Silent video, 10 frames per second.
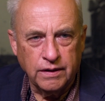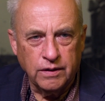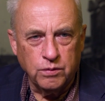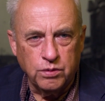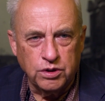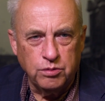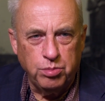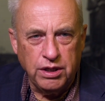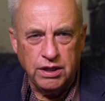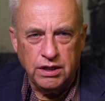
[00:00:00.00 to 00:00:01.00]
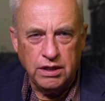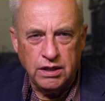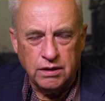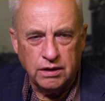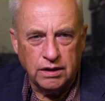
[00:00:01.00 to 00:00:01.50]
would
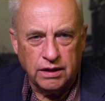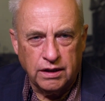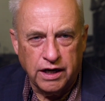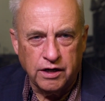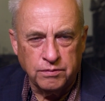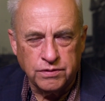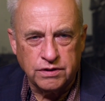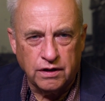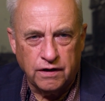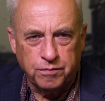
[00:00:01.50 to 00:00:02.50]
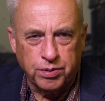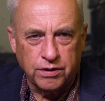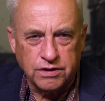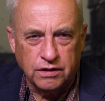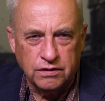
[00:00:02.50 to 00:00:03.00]
be items of
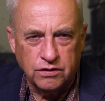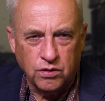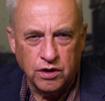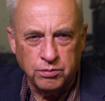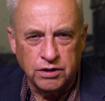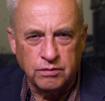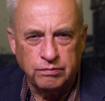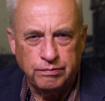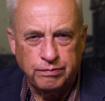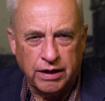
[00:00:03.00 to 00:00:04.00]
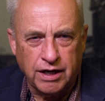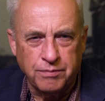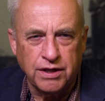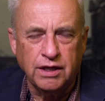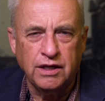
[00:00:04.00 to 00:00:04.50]
personal adornment, but
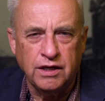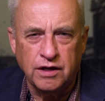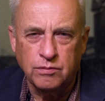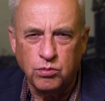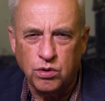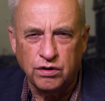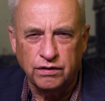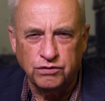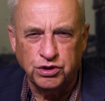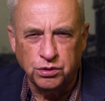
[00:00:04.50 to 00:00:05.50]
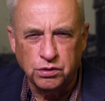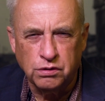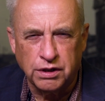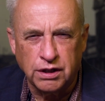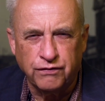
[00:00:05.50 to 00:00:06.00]
I'm thinking here more of
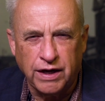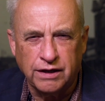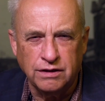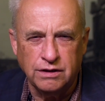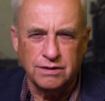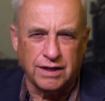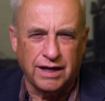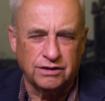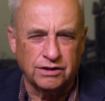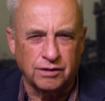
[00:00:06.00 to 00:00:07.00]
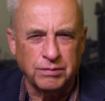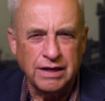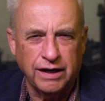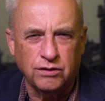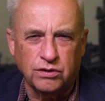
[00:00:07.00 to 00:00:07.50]
jewelry, if I can use that term.
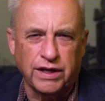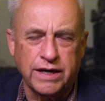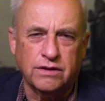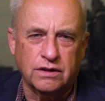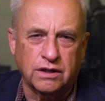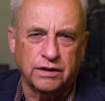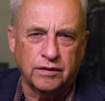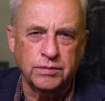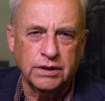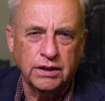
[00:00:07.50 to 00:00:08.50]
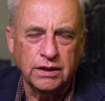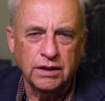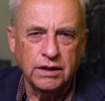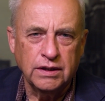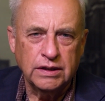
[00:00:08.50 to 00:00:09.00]
I don't like the term,
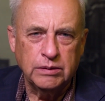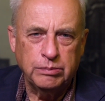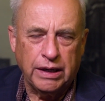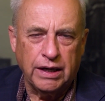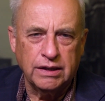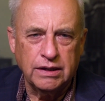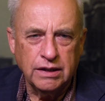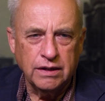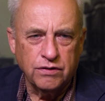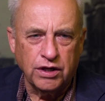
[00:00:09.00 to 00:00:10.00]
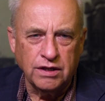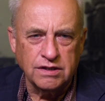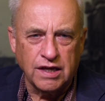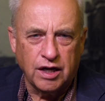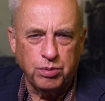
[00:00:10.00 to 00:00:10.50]
but
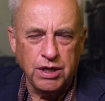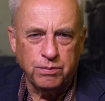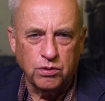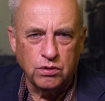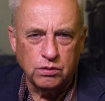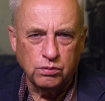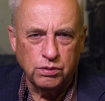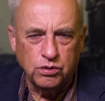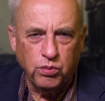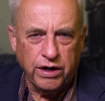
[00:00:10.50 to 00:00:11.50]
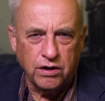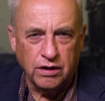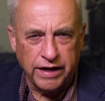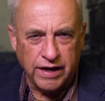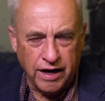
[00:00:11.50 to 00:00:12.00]
things that people would wear,
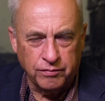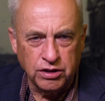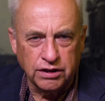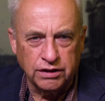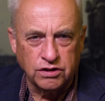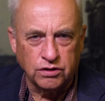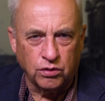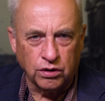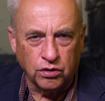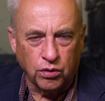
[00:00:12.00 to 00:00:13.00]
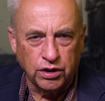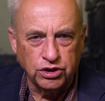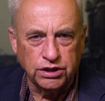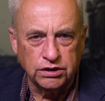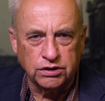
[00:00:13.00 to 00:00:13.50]
like amulets or
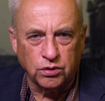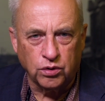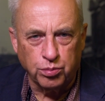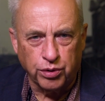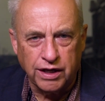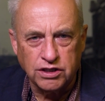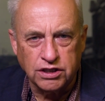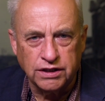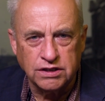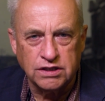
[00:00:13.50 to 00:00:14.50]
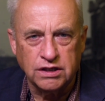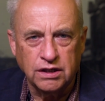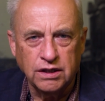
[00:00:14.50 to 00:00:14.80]
gorgets or bracelets,